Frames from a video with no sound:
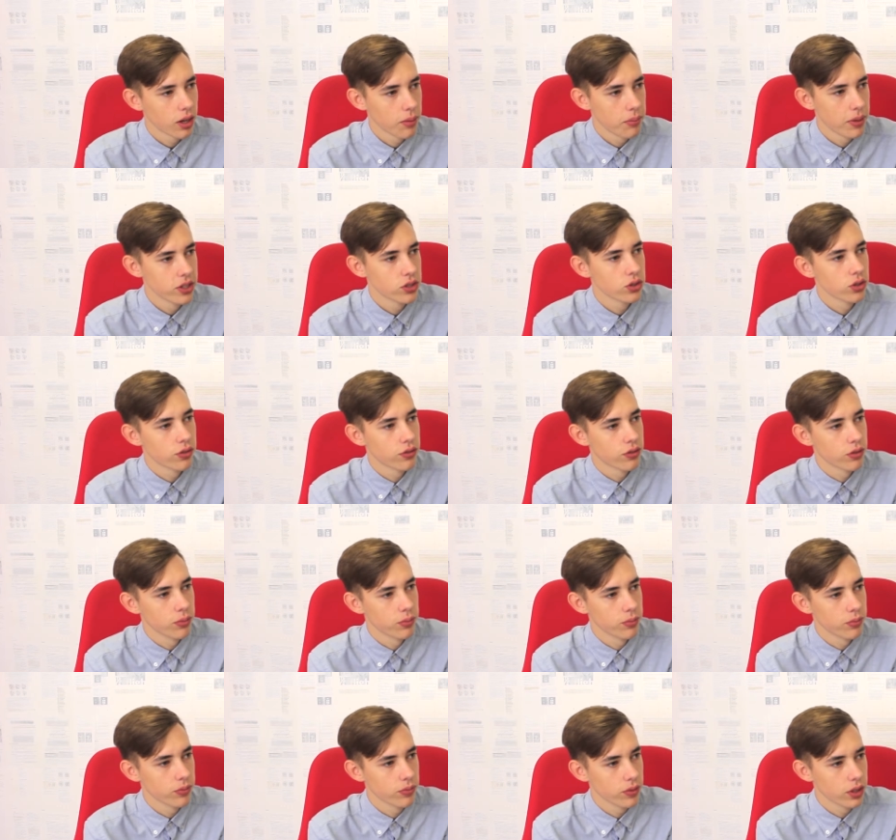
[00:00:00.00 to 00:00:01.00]
a mentor
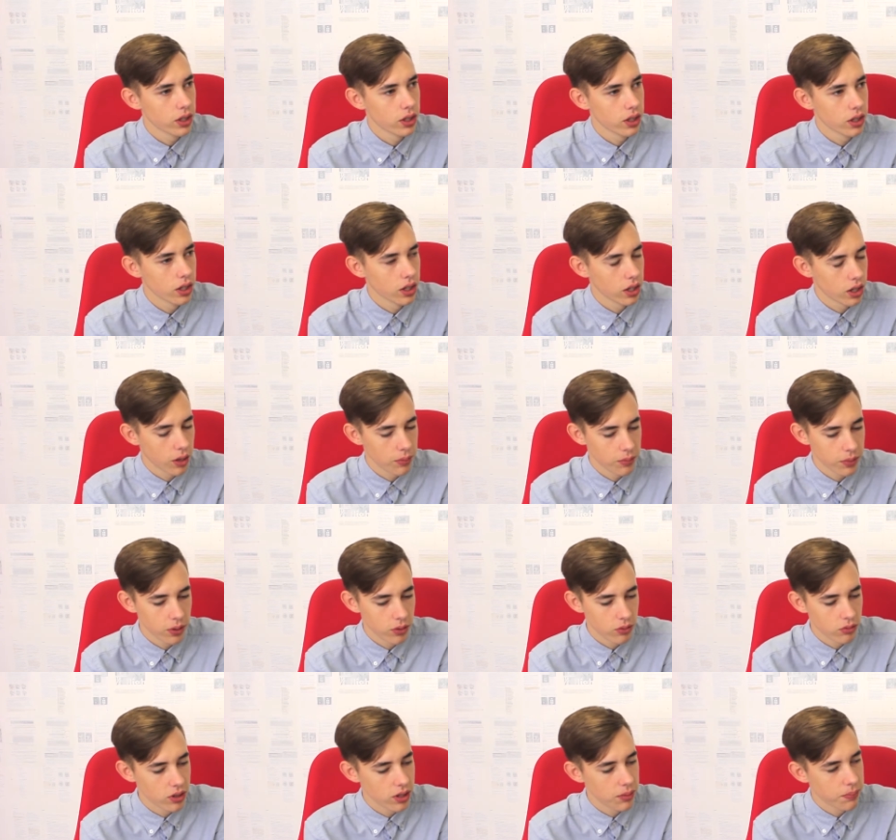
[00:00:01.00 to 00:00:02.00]
from a
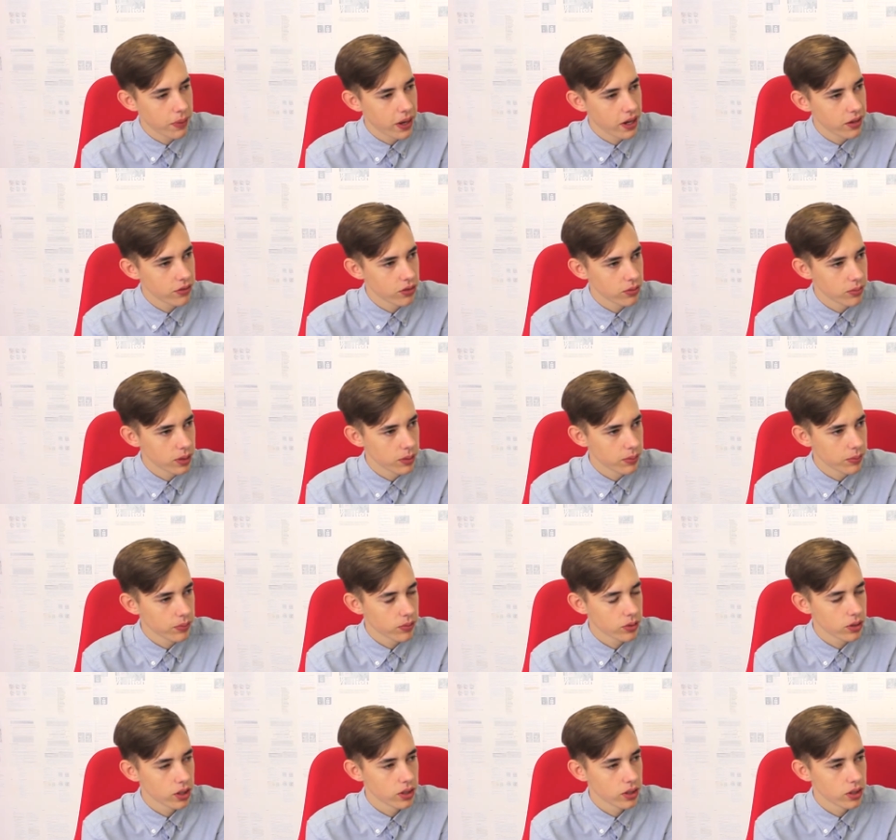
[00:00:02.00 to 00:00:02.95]
company would really benefit me to